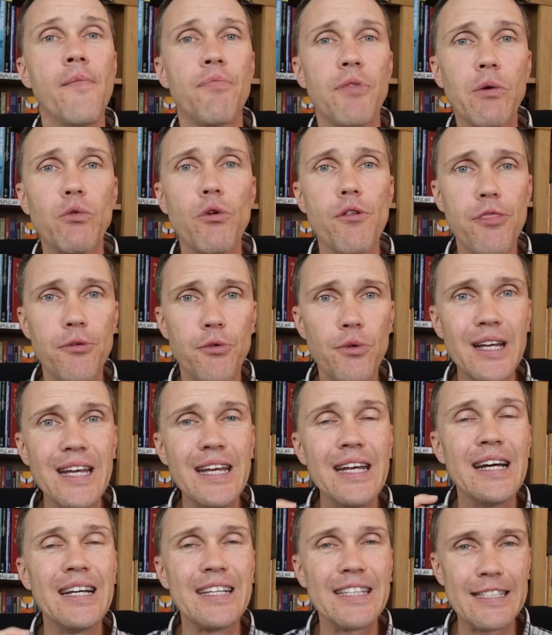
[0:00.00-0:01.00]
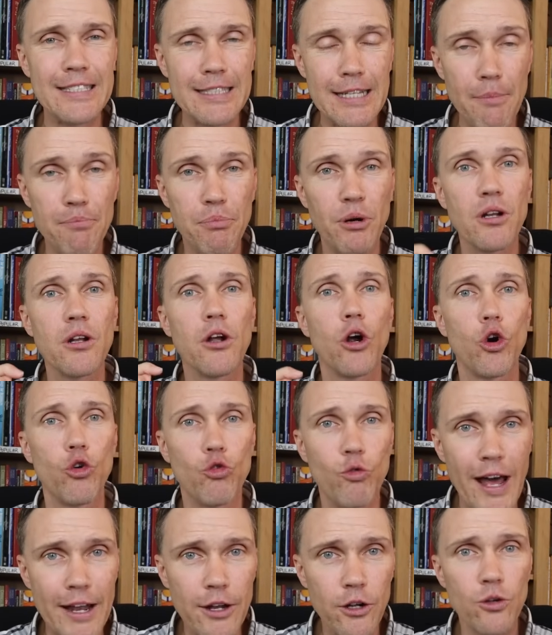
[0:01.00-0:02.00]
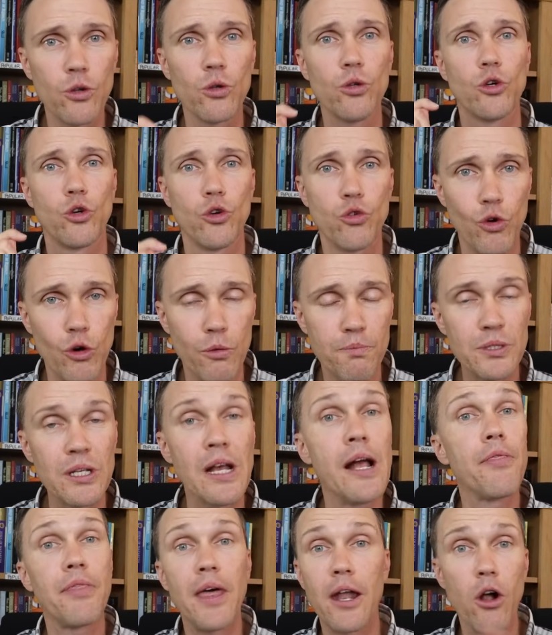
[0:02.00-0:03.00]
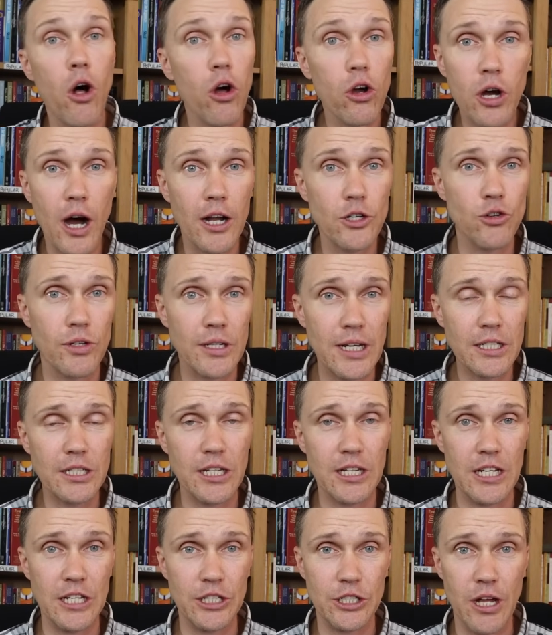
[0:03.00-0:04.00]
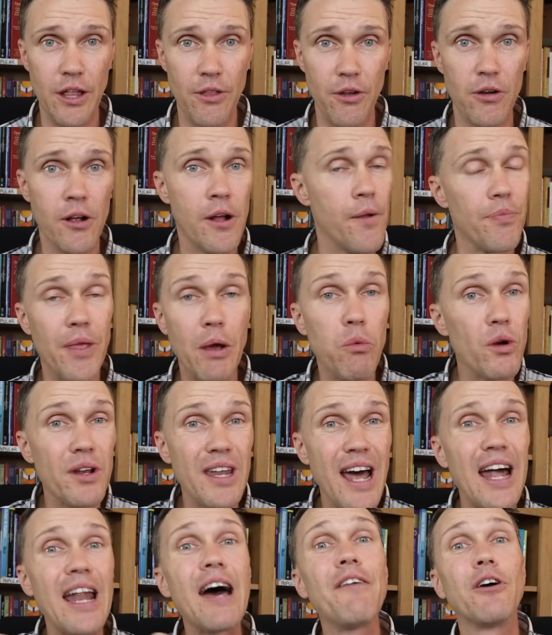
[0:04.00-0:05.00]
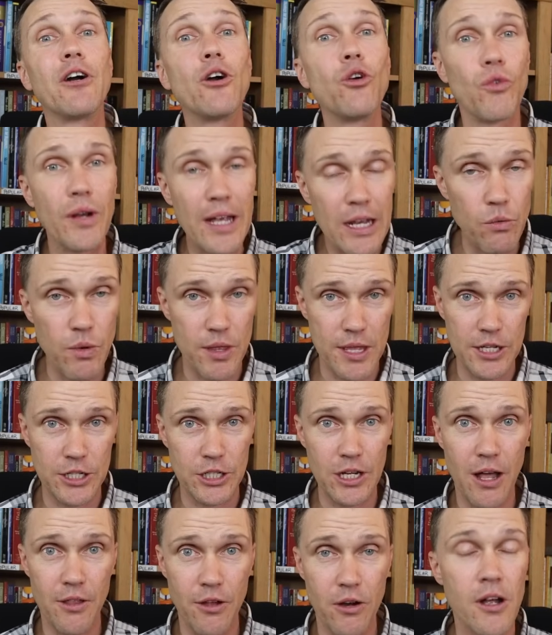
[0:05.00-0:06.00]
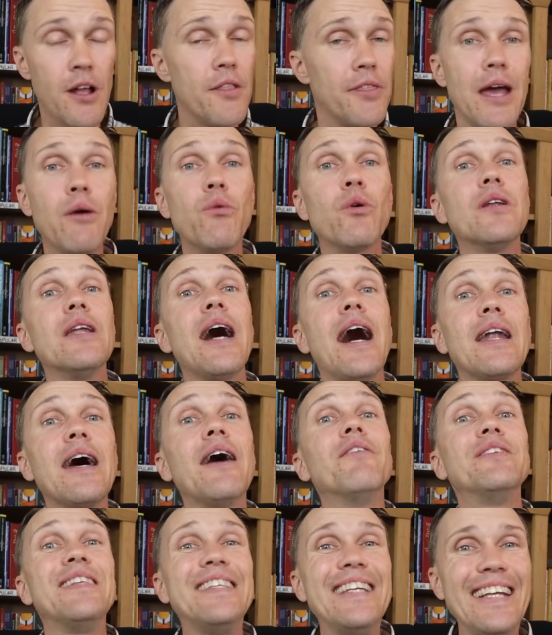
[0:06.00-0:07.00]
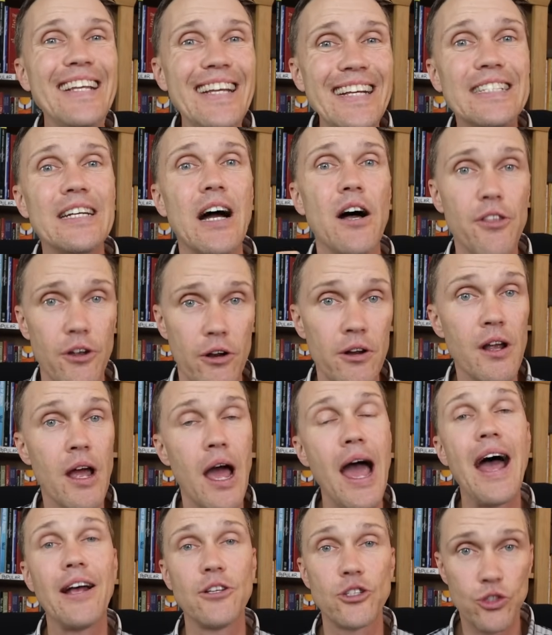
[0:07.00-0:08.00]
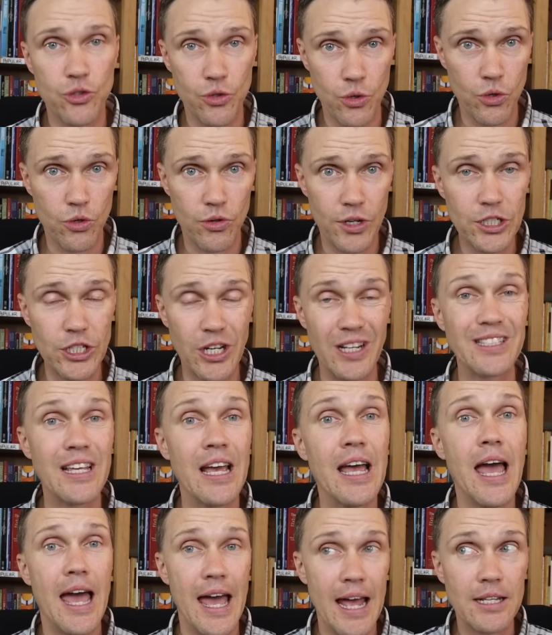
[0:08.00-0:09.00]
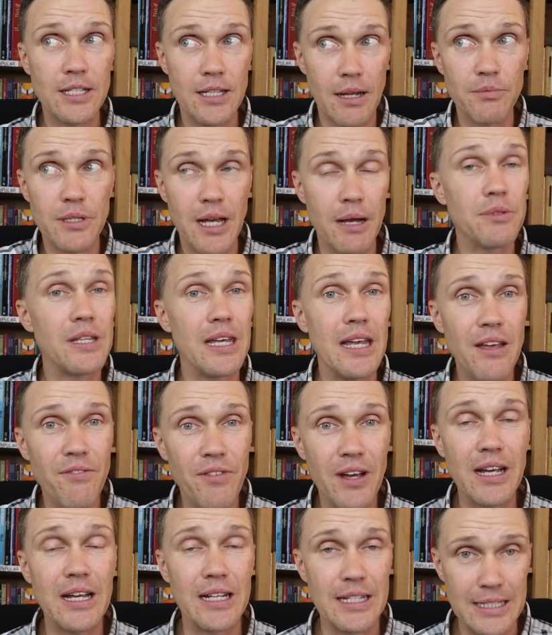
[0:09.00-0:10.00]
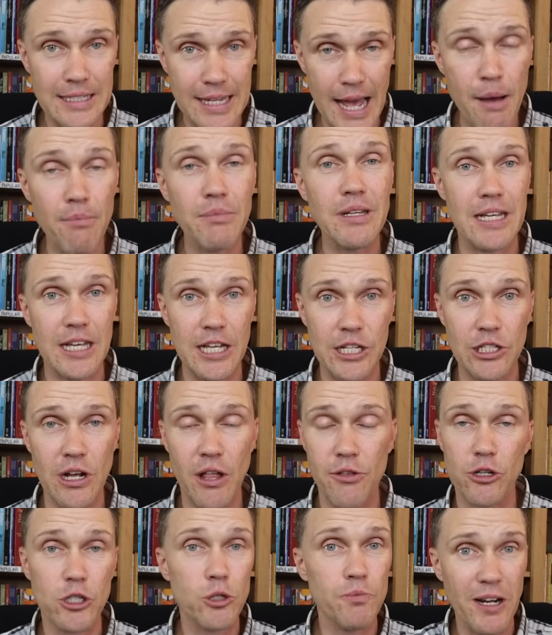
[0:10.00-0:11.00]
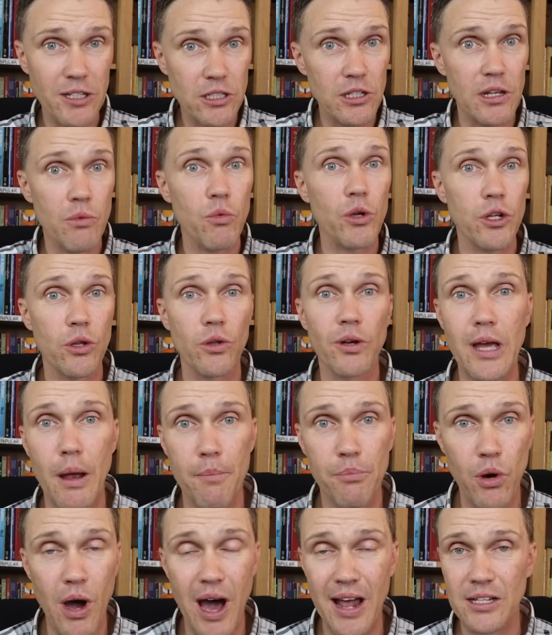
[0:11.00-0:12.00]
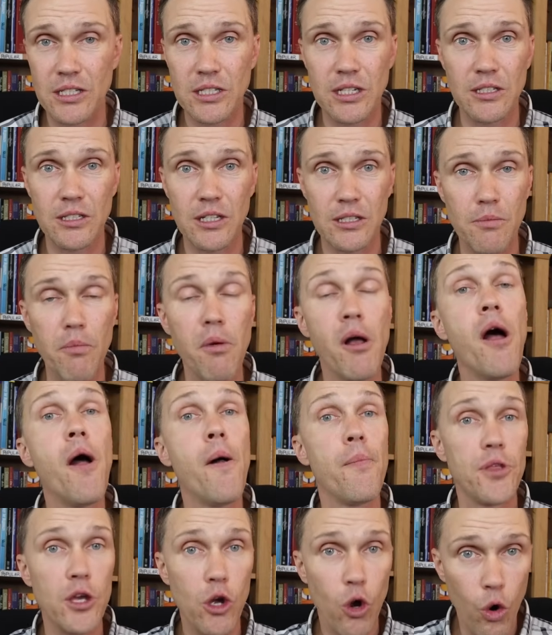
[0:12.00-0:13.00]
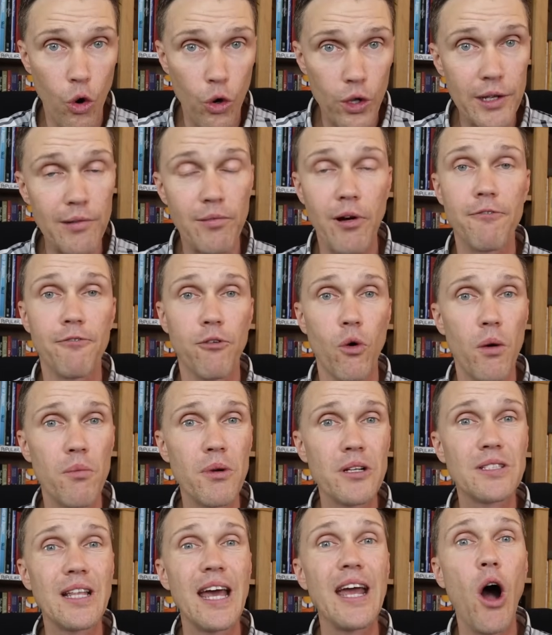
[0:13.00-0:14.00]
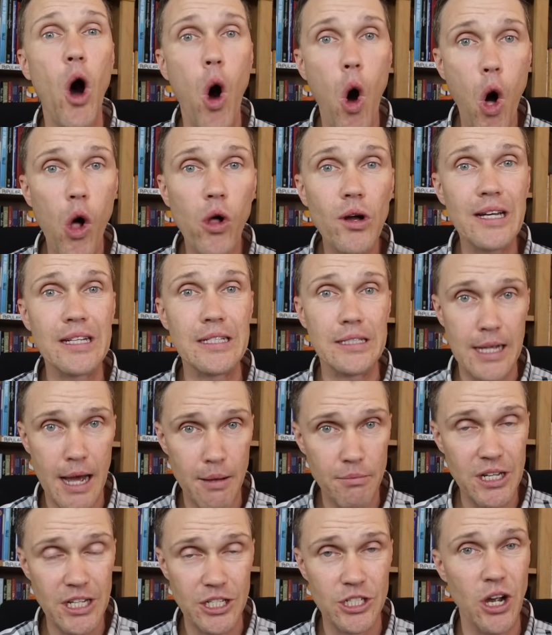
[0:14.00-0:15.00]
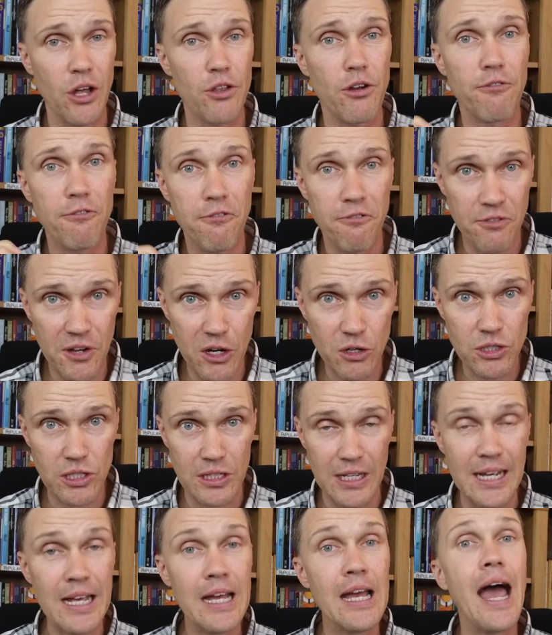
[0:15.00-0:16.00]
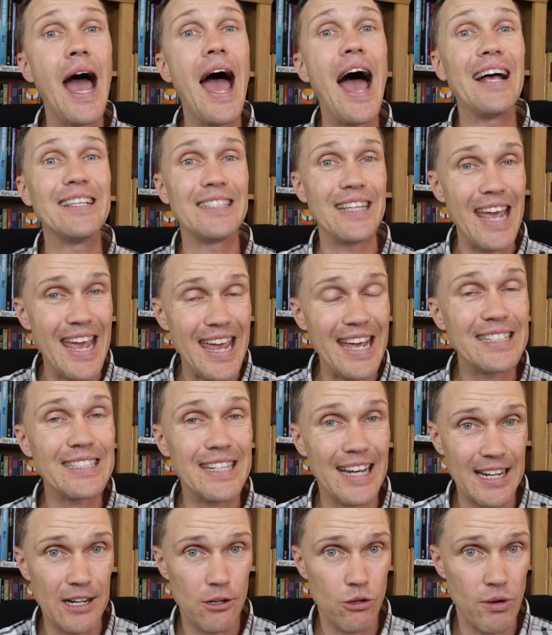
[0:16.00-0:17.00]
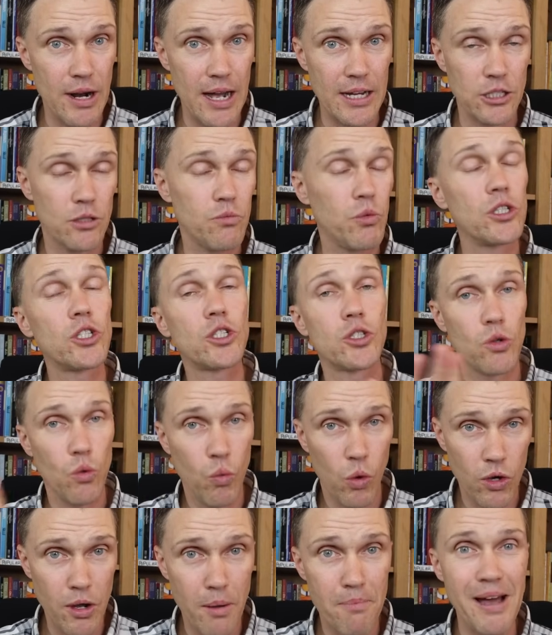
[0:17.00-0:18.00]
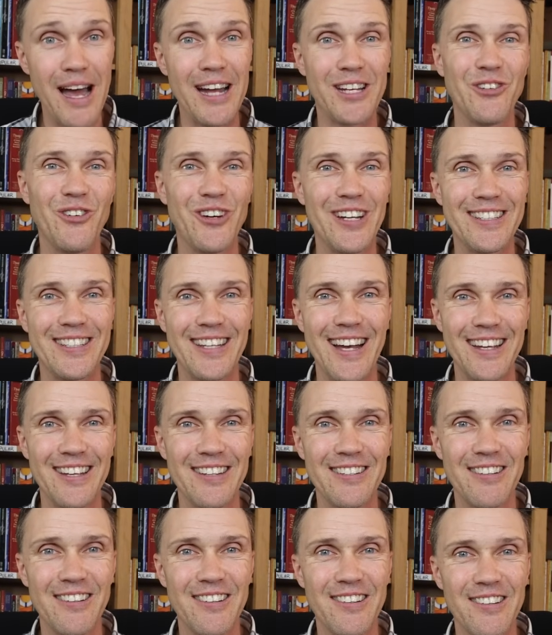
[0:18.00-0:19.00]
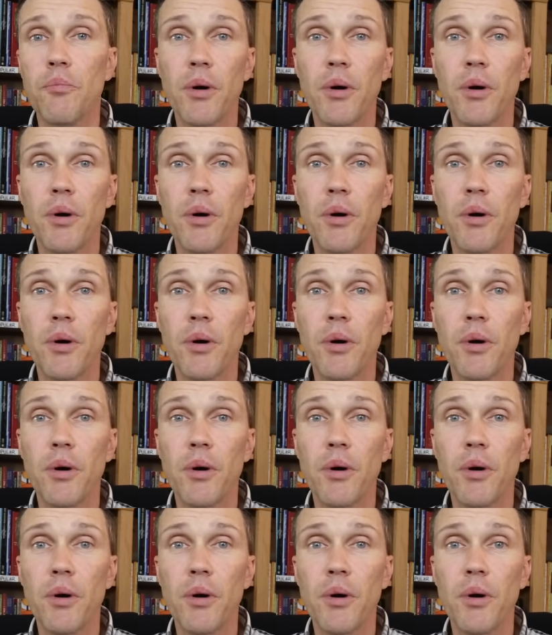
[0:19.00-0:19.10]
They were three separate heretical groups that all contradicted each other. They would not have agreed with each other. They would not have seen each other as true Christians. And sometimes they even condemned each other, especially when you look at Protestantism, the early reformers, they all condemned each other fiercely as antichrist, which we'll come back to in a second.